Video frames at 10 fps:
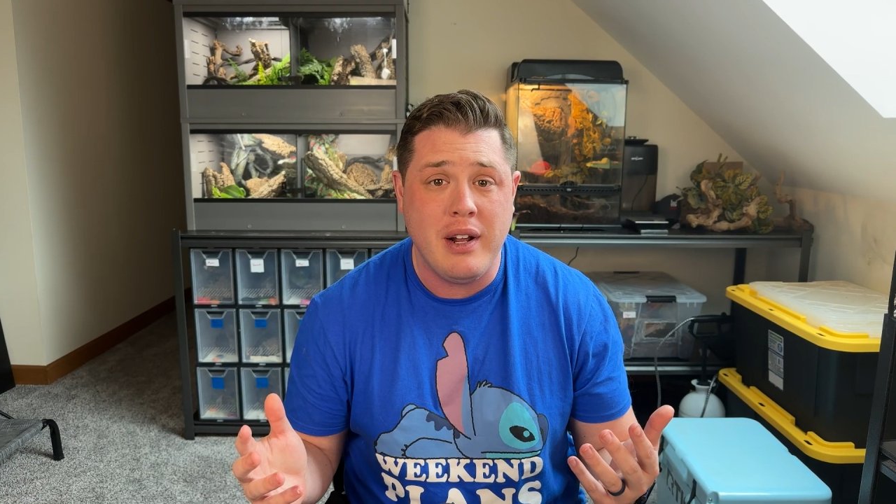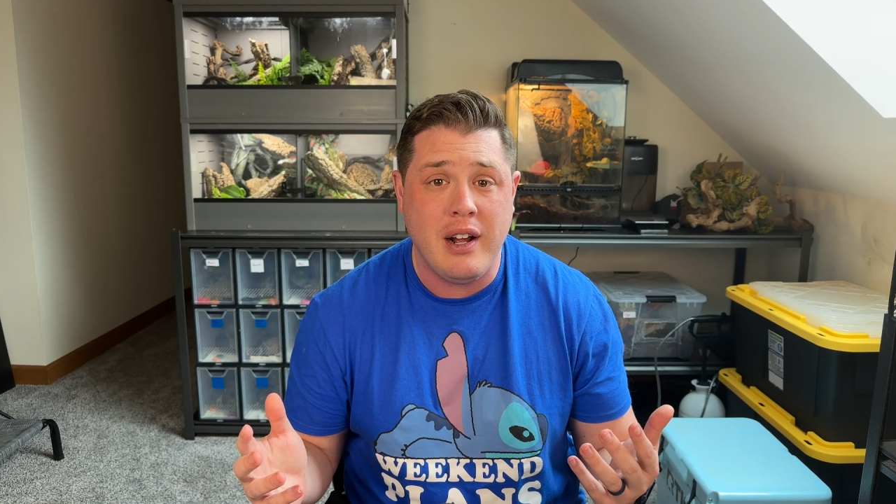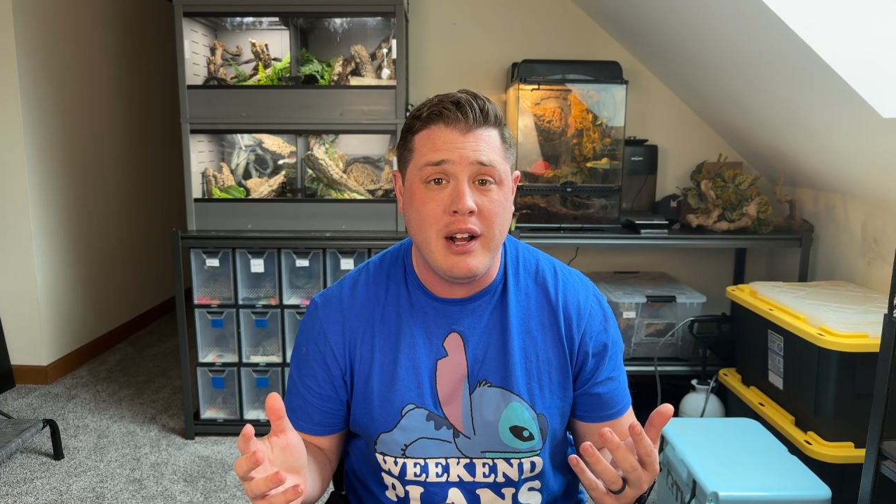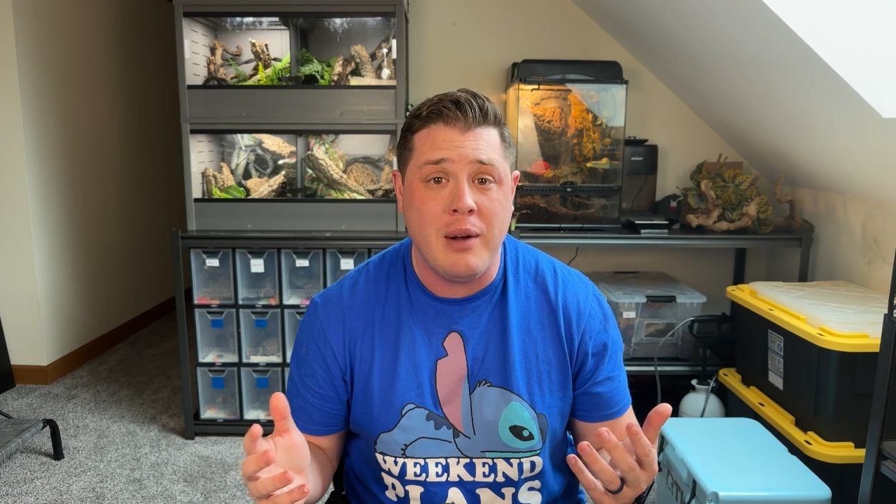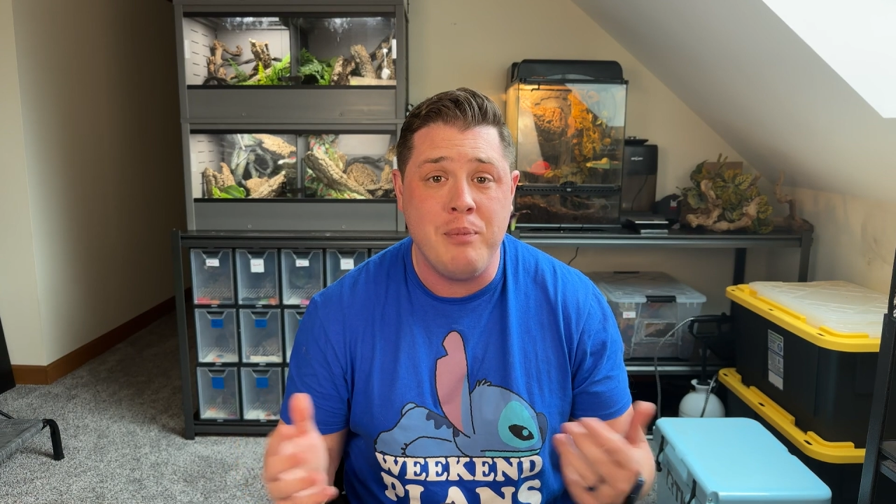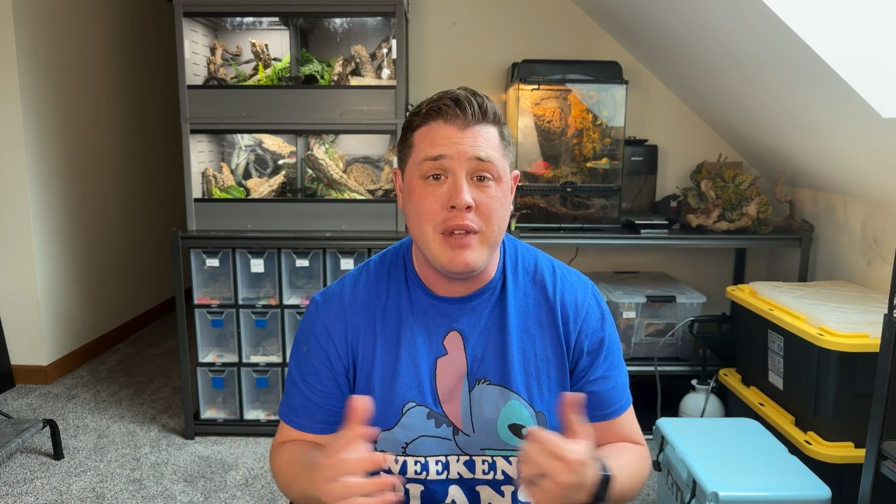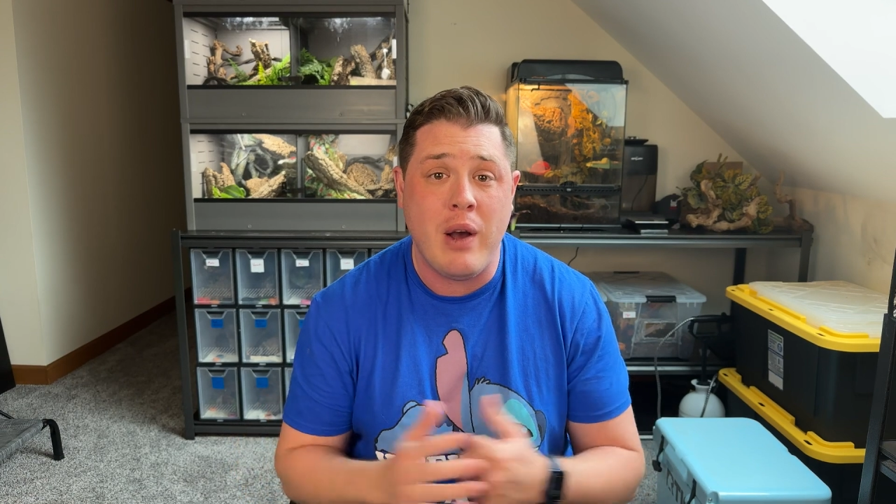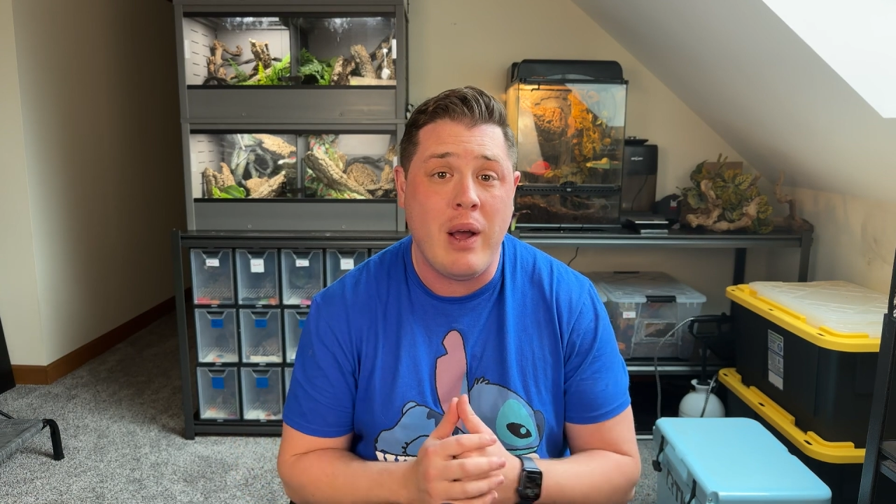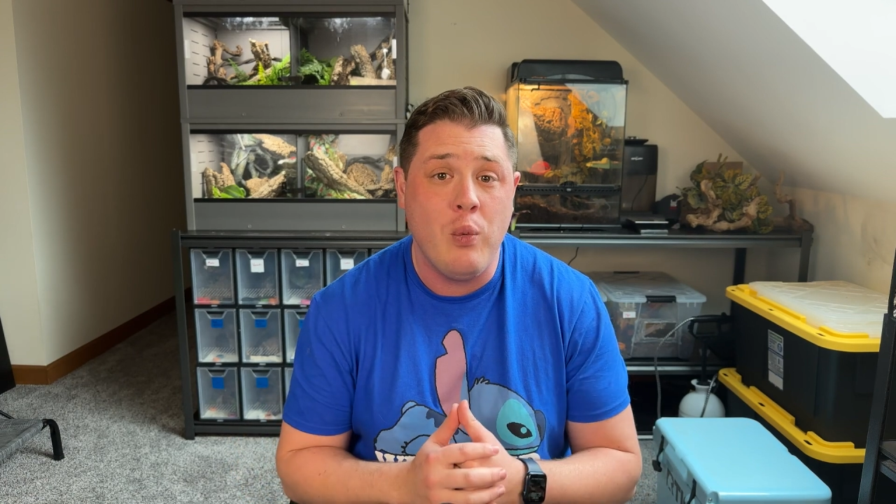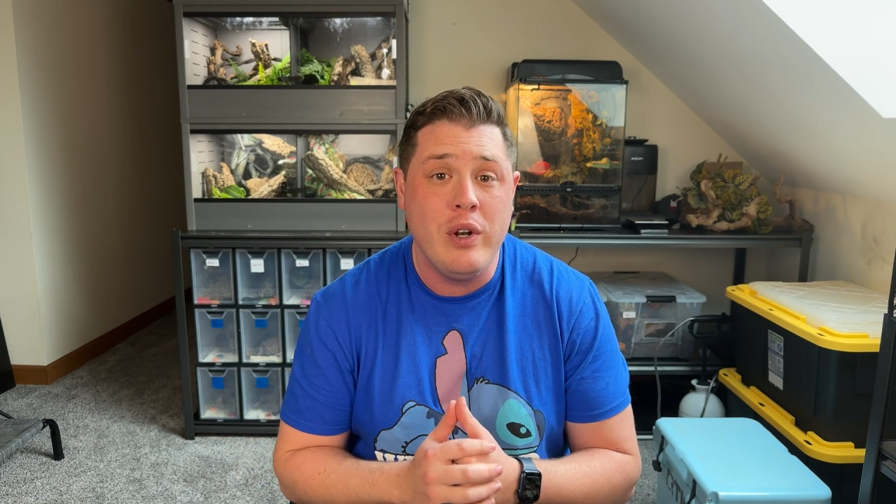Um,
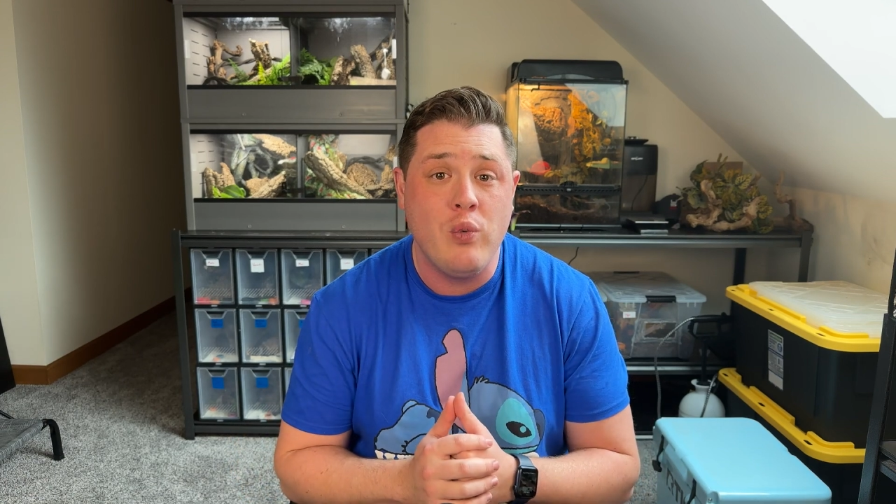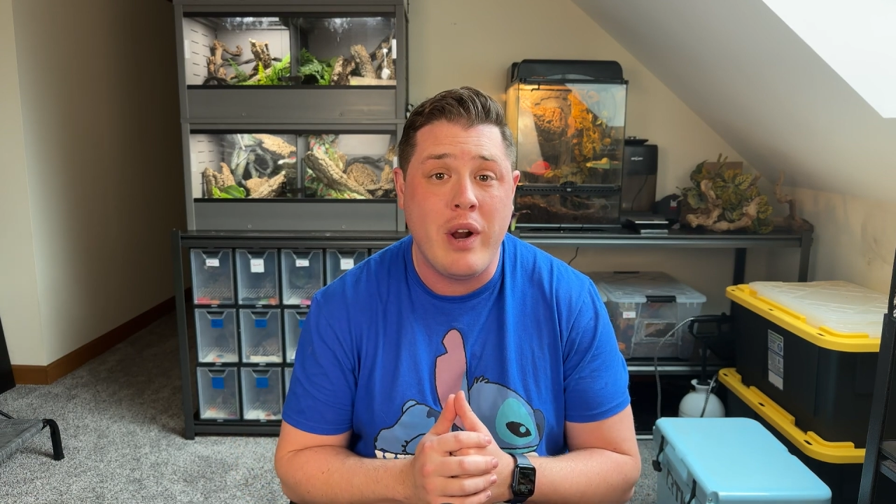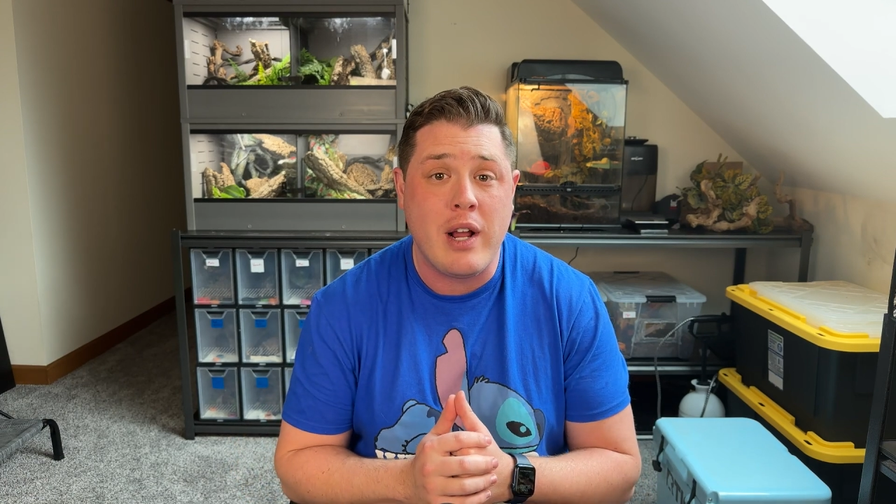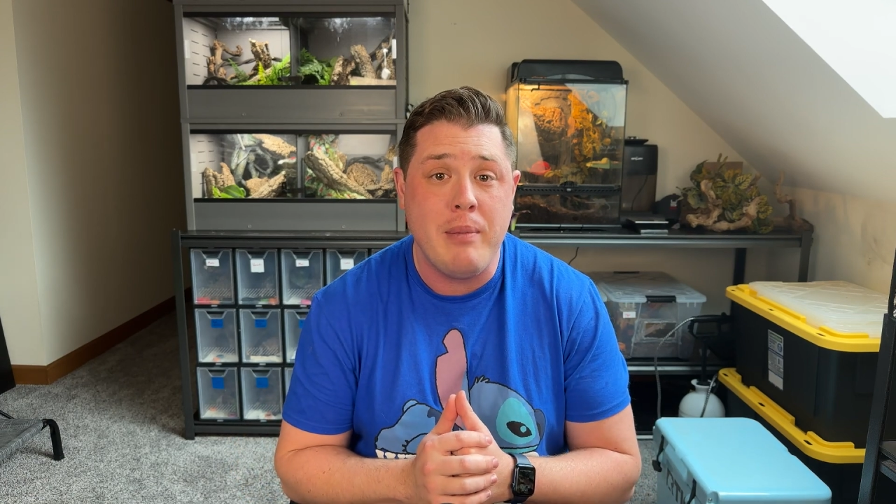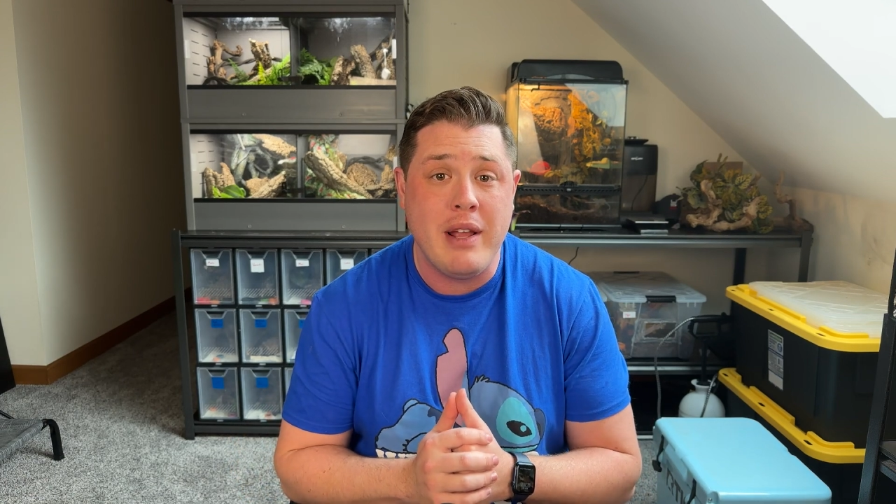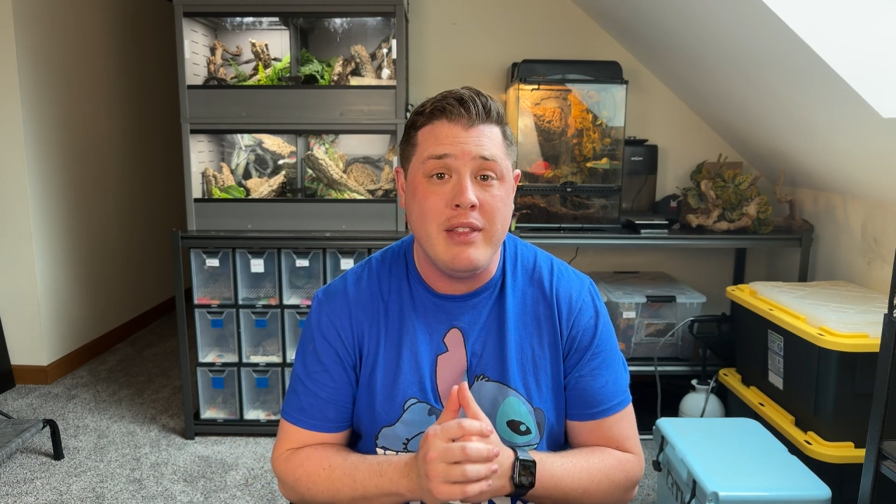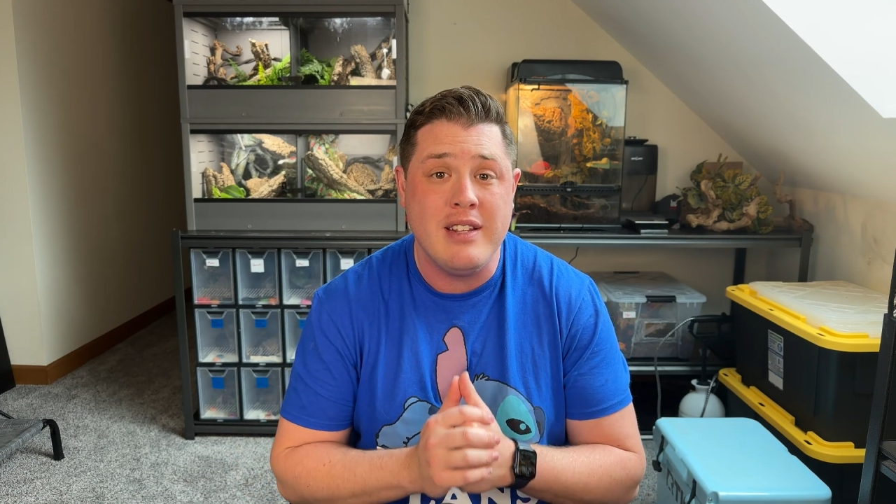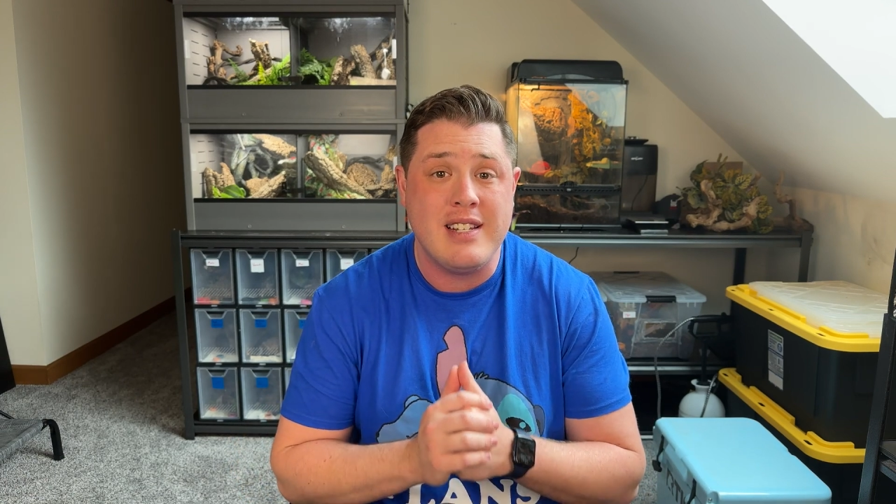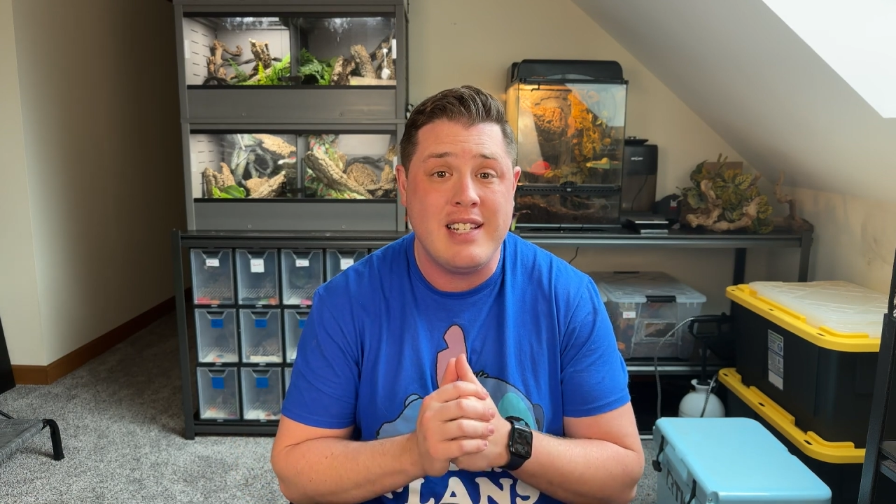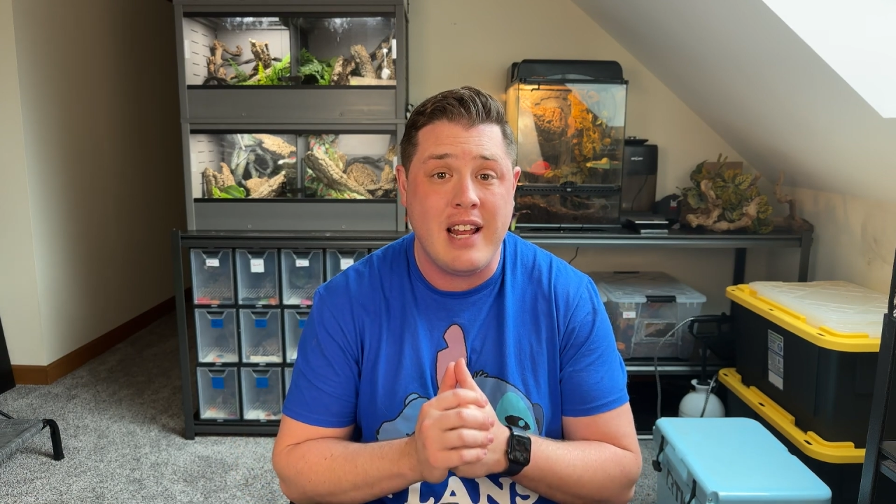now, I wouldn't recommend
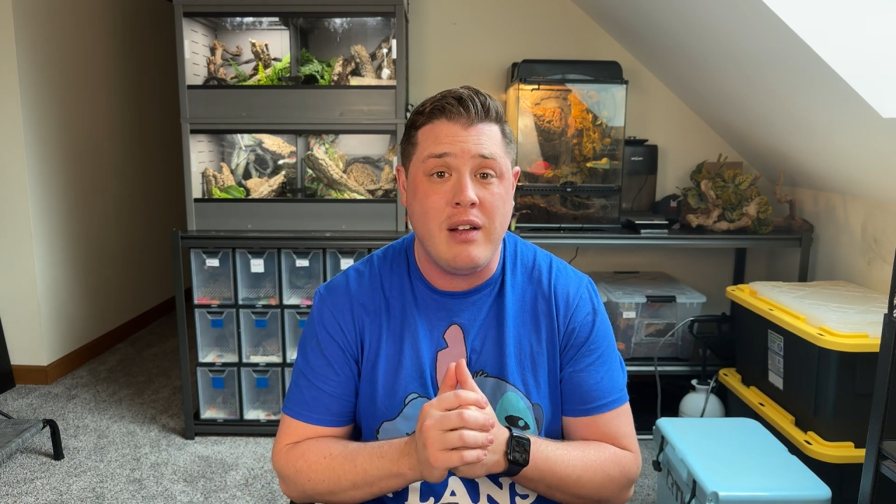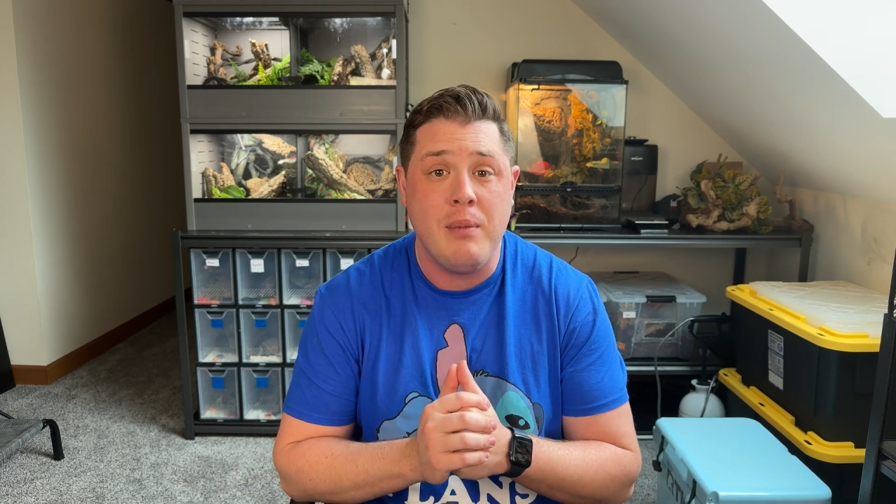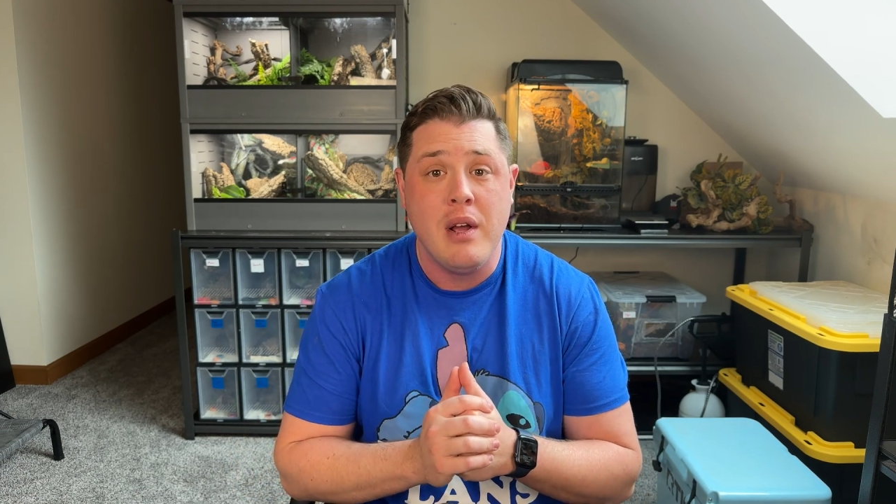this setup